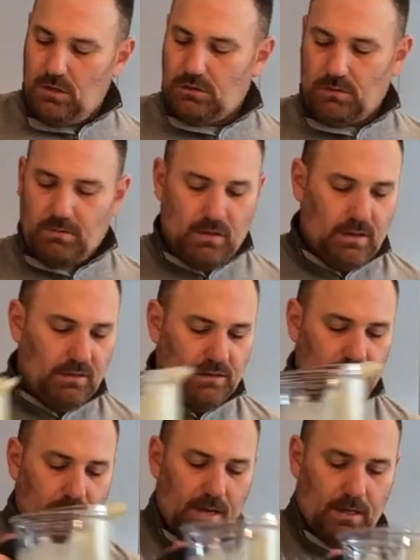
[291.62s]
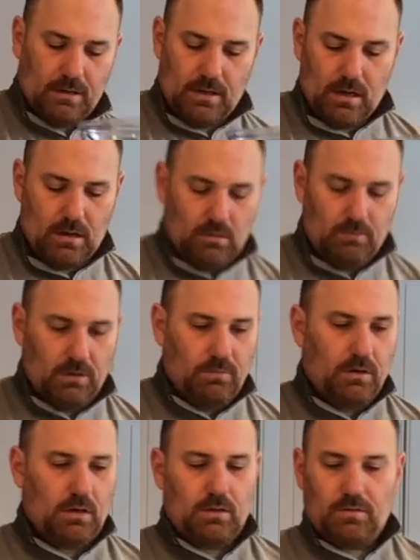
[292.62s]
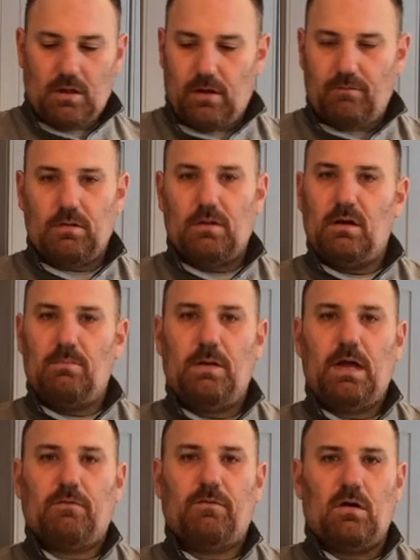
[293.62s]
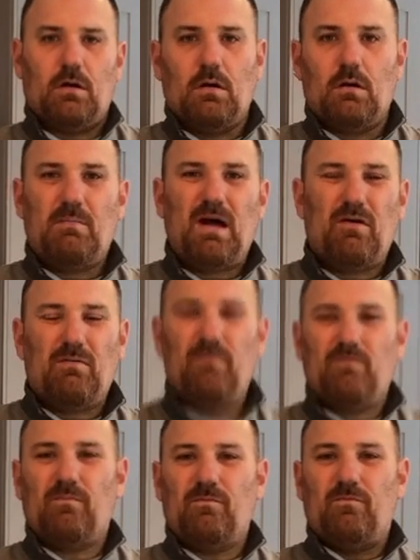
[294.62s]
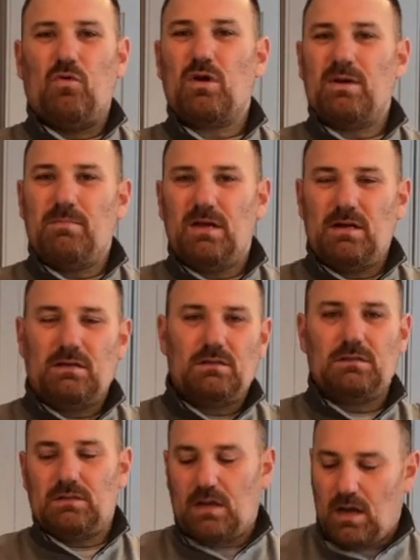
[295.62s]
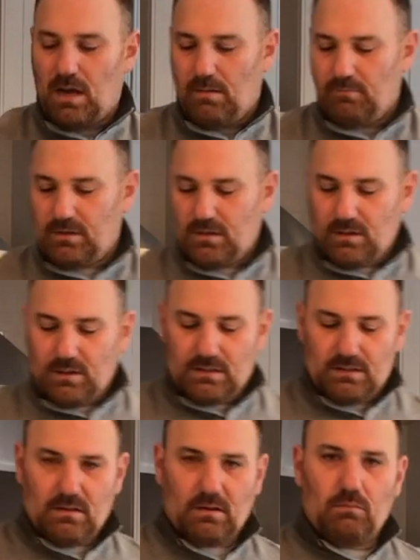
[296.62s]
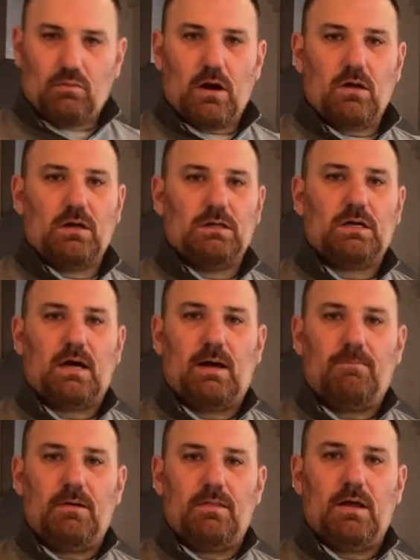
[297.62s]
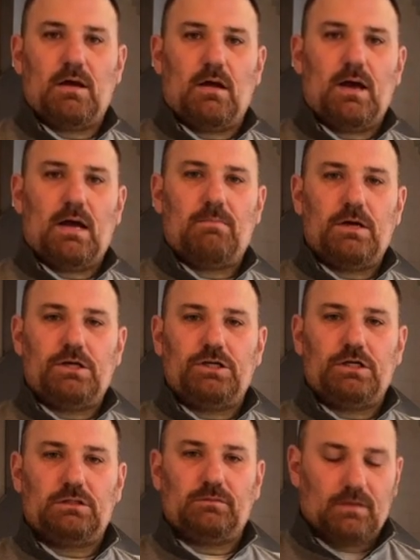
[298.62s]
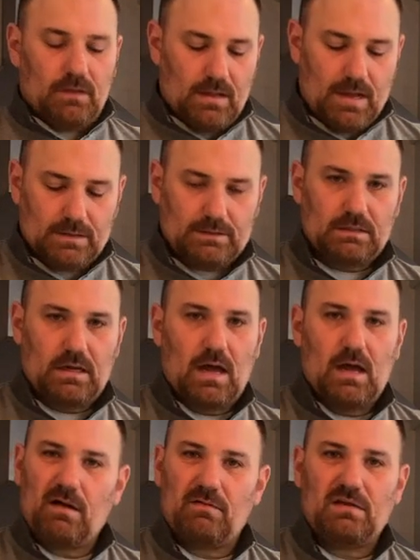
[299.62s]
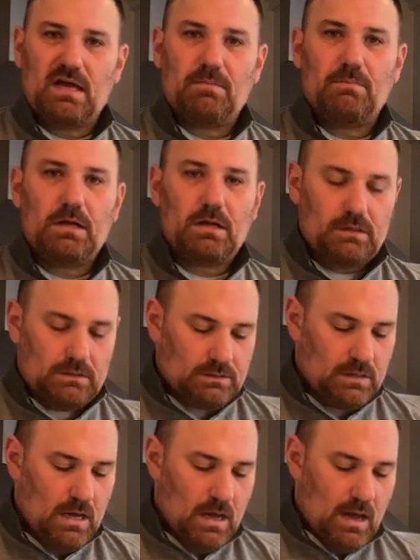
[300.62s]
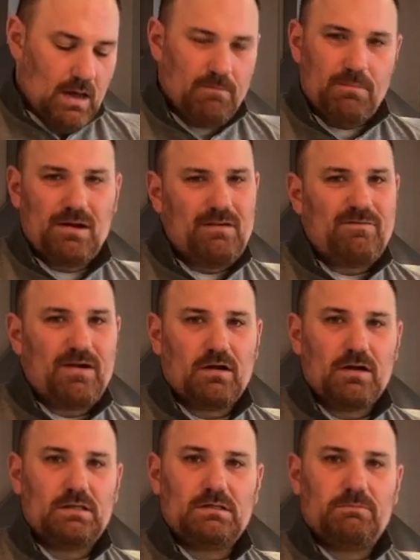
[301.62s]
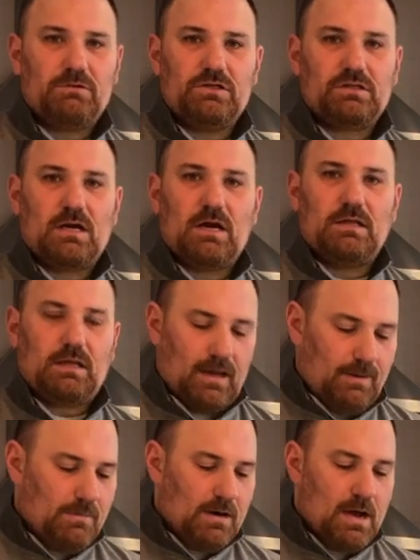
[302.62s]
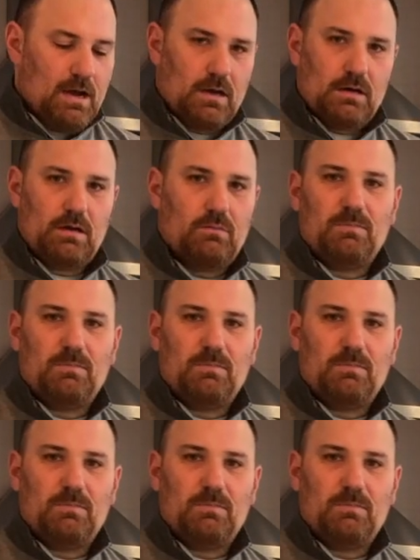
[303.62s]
So I'm going to let this bake now. I'm going to put it in the oven, let it bake for about 40 minutes until it gets a little brown on top, and then I'll add my cheese for the last 10 minutes. But it varies, and you just kind of have to keep an eye on it.